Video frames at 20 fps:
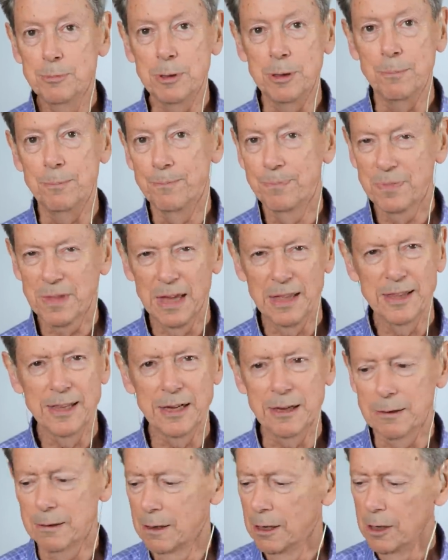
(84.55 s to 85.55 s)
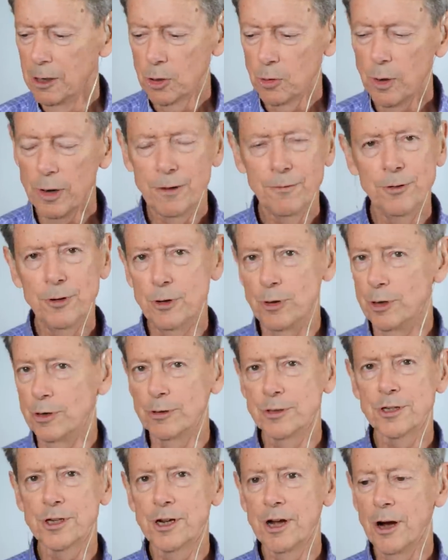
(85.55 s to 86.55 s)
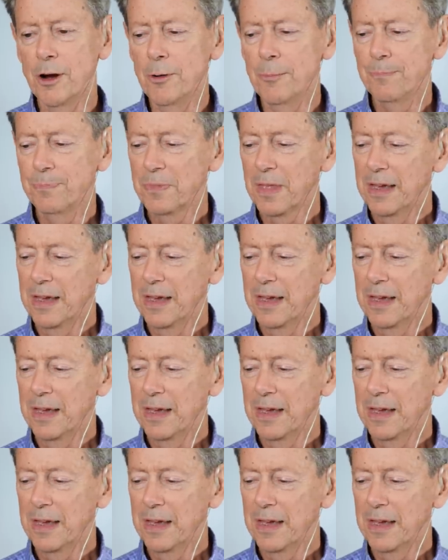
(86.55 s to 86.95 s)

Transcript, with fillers: but I think quite a few years ago.